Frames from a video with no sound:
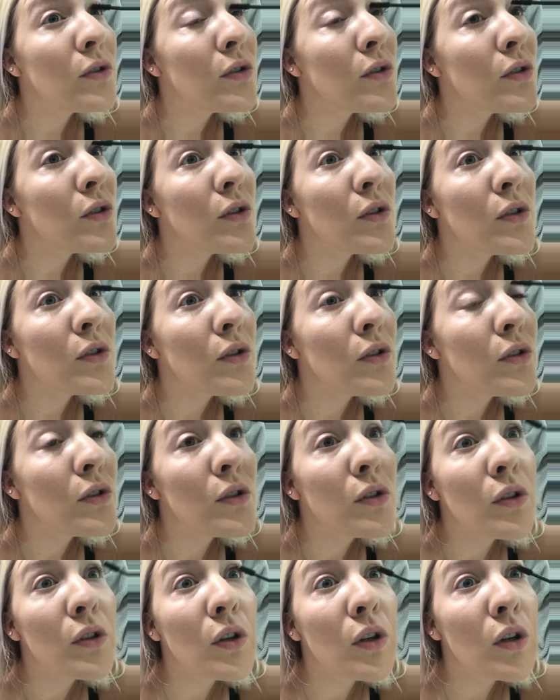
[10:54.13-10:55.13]

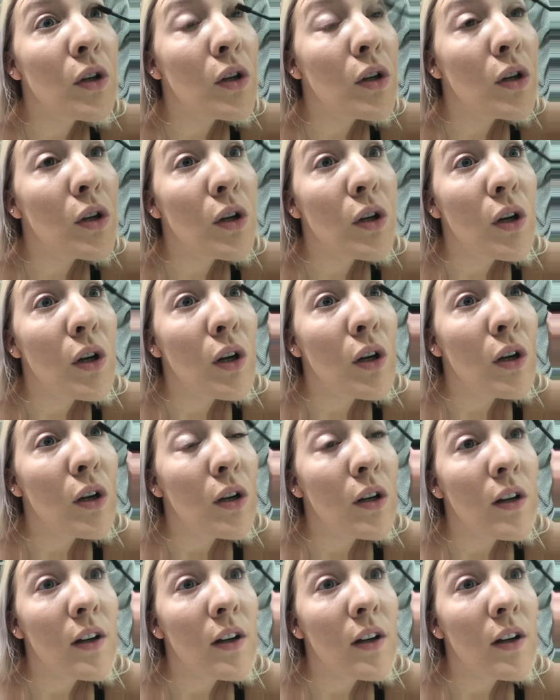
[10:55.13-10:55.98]
[no speech]